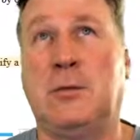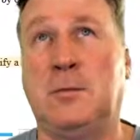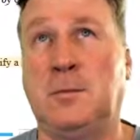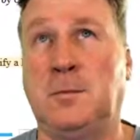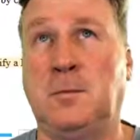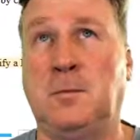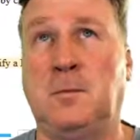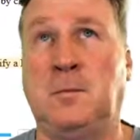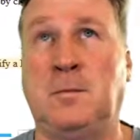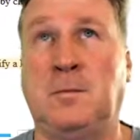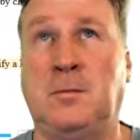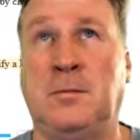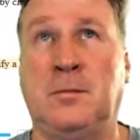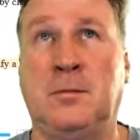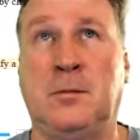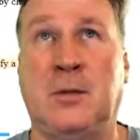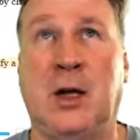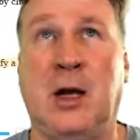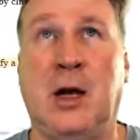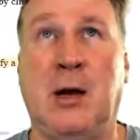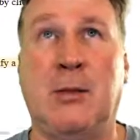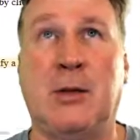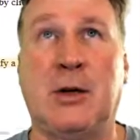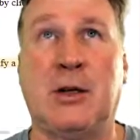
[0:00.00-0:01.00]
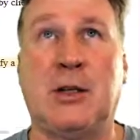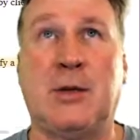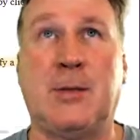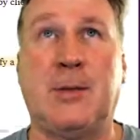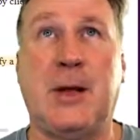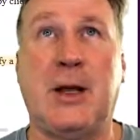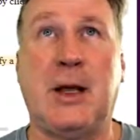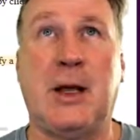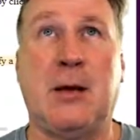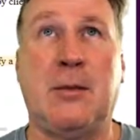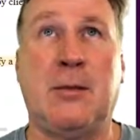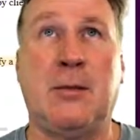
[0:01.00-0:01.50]
how much
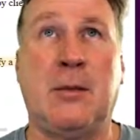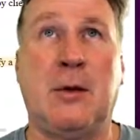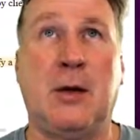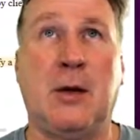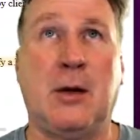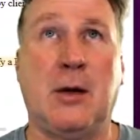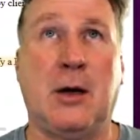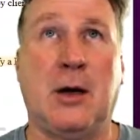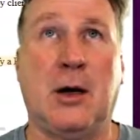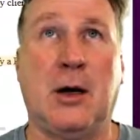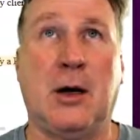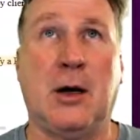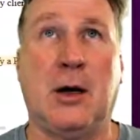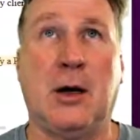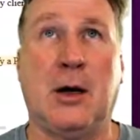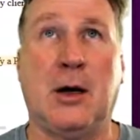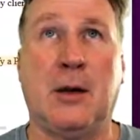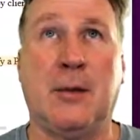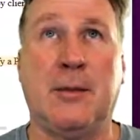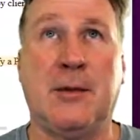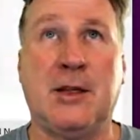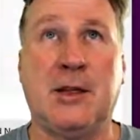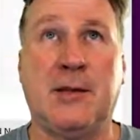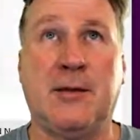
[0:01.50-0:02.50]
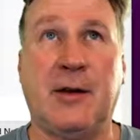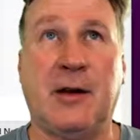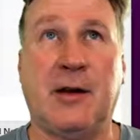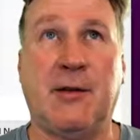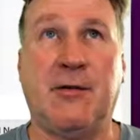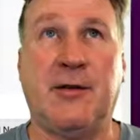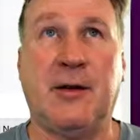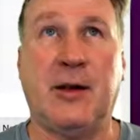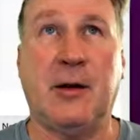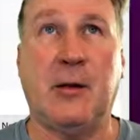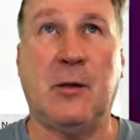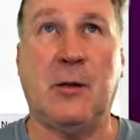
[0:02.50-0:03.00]
spam, let me see if I can
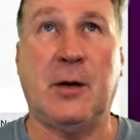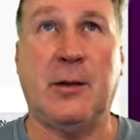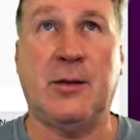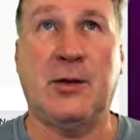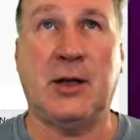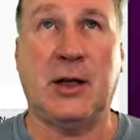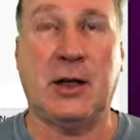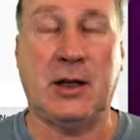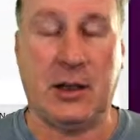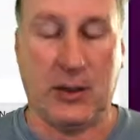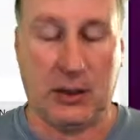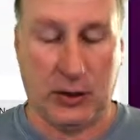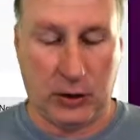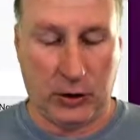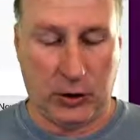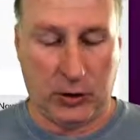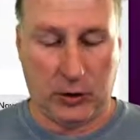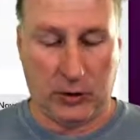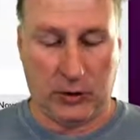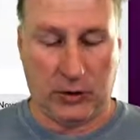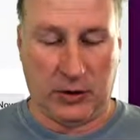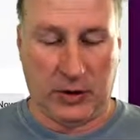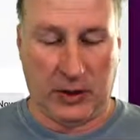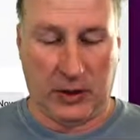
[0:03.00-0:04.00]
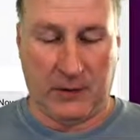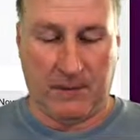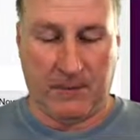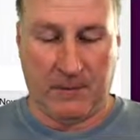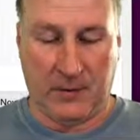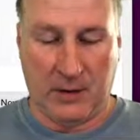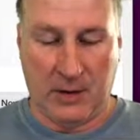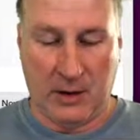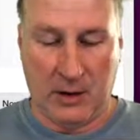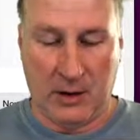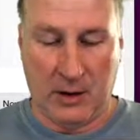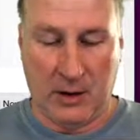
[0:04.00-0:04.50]
find a website that shows that.
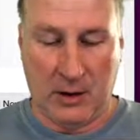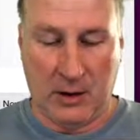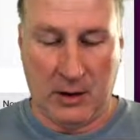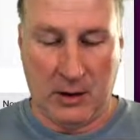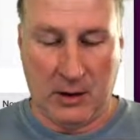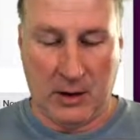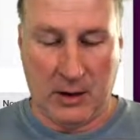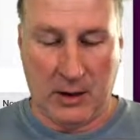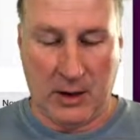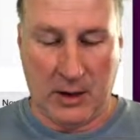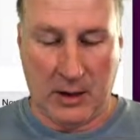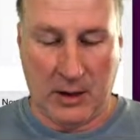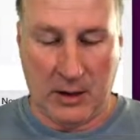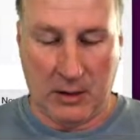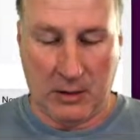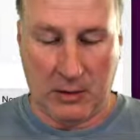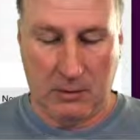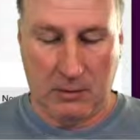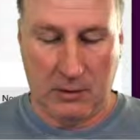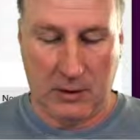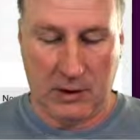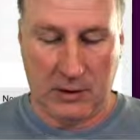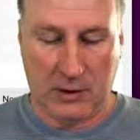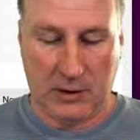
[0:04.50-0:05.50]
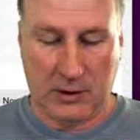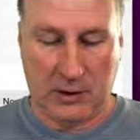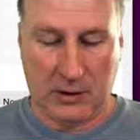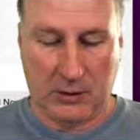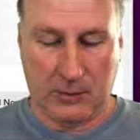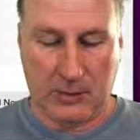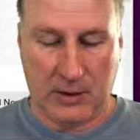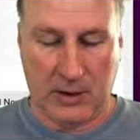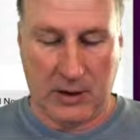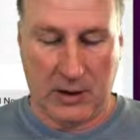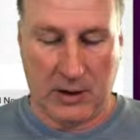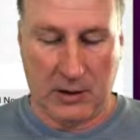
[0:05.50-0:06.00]
How much
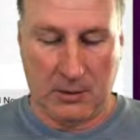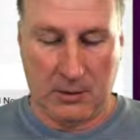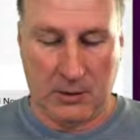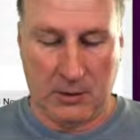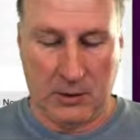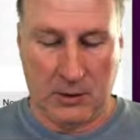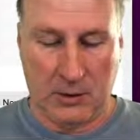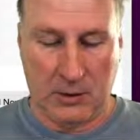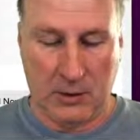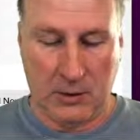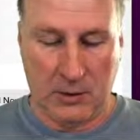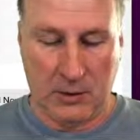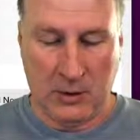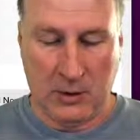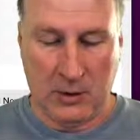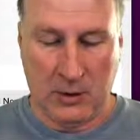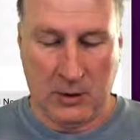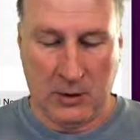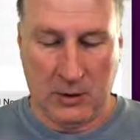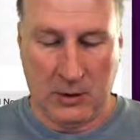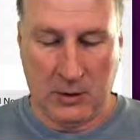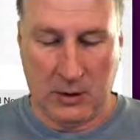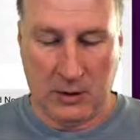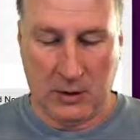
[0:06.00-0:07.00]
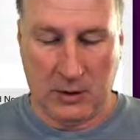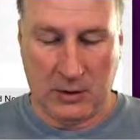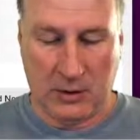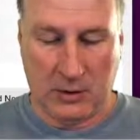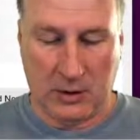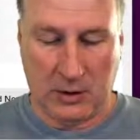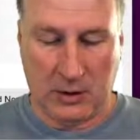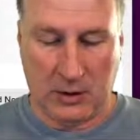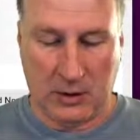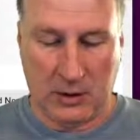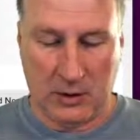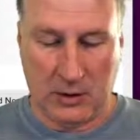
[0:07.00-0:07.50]
spam is
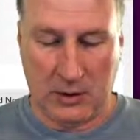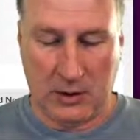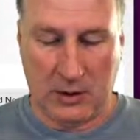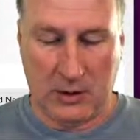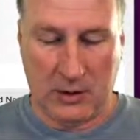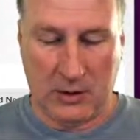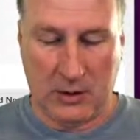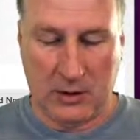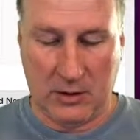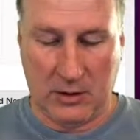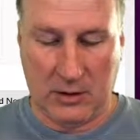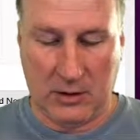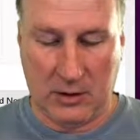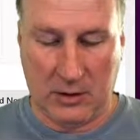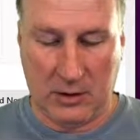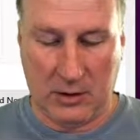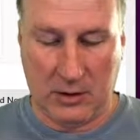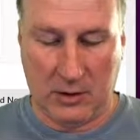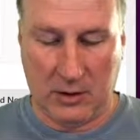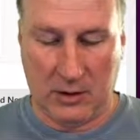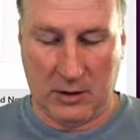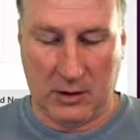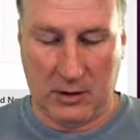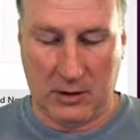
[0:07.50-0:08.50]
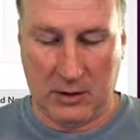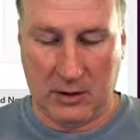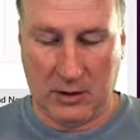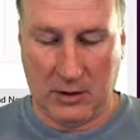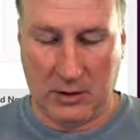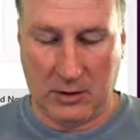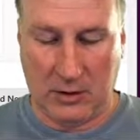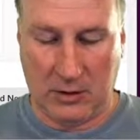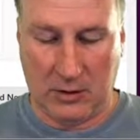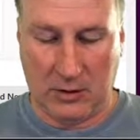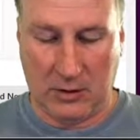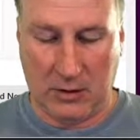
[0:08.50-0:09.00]
on the
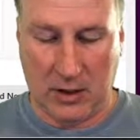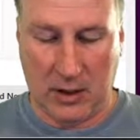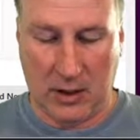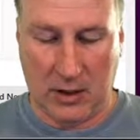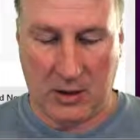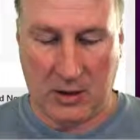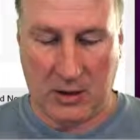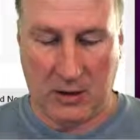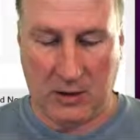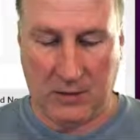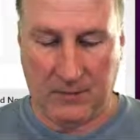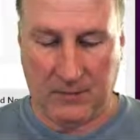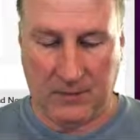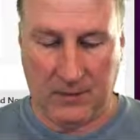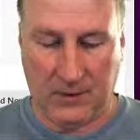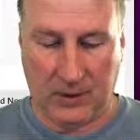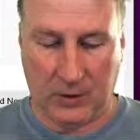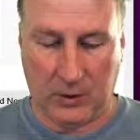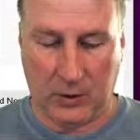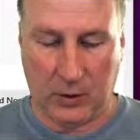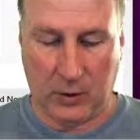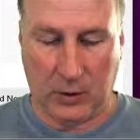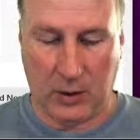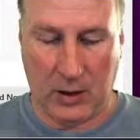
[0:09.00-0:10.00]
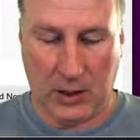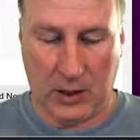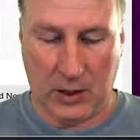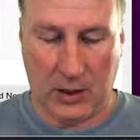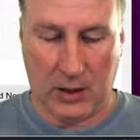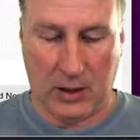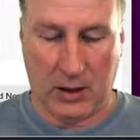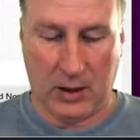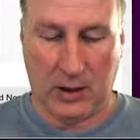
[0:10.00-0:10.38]
internet today?